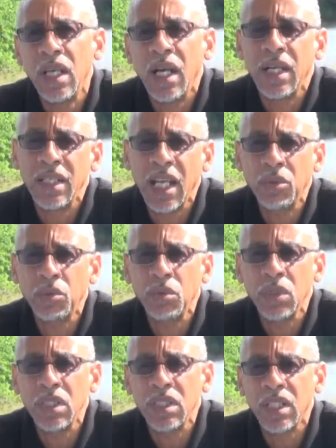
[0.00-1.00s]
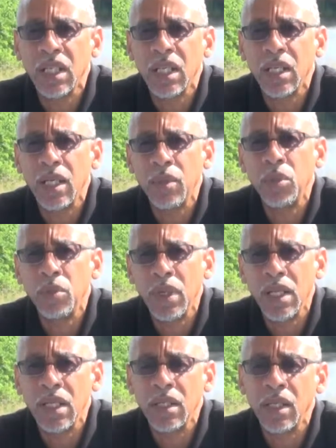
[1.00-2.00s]
and that was
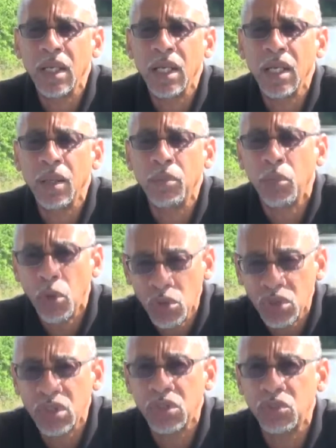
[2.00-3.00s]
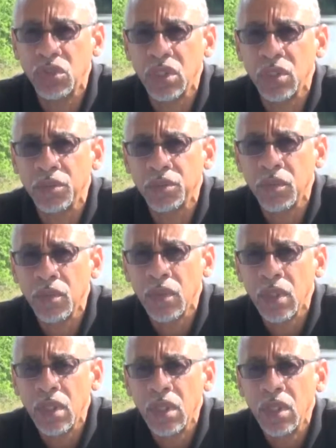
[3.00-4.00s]
implemented post-Katrina.
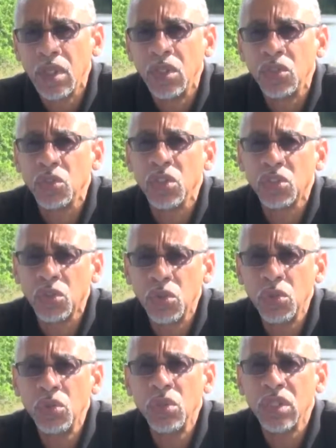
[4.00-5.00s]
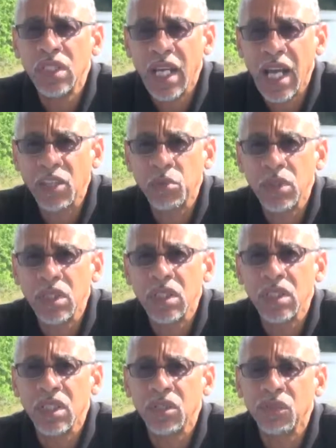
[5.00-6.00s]
So the schools and the
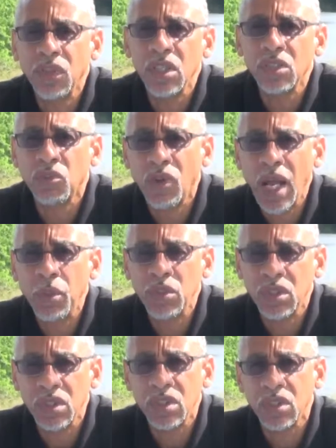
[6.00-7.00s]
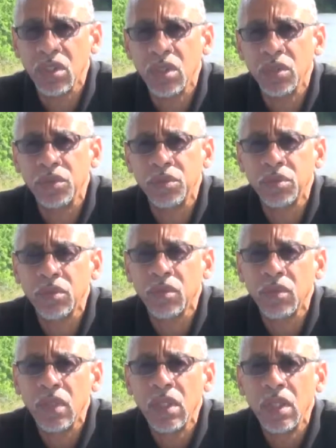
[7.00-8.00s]
hospitals, as far as crime was concerned,
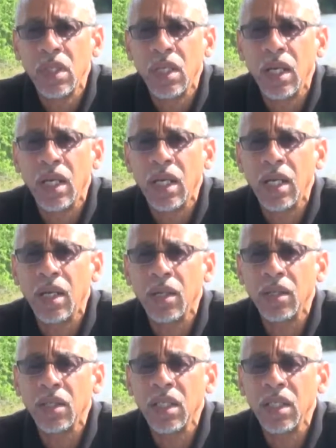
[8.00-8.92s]
a